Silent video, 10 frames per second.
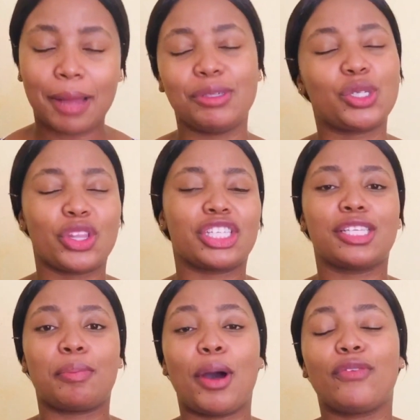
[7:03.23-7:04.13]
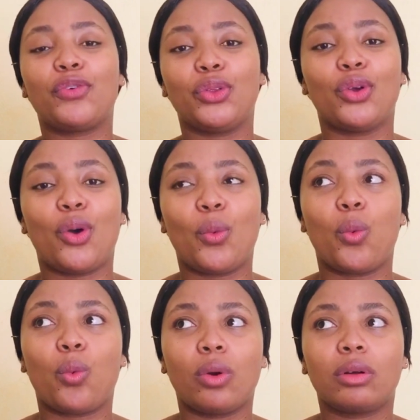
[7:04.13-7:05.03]
sure this is the part for you.
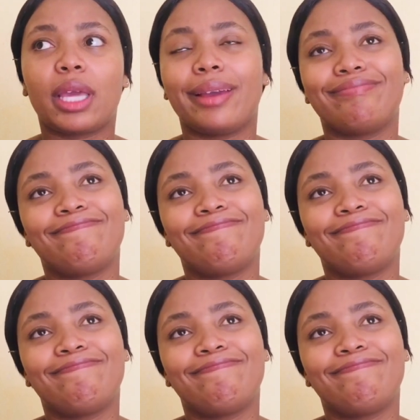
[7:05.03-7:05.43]
Okay.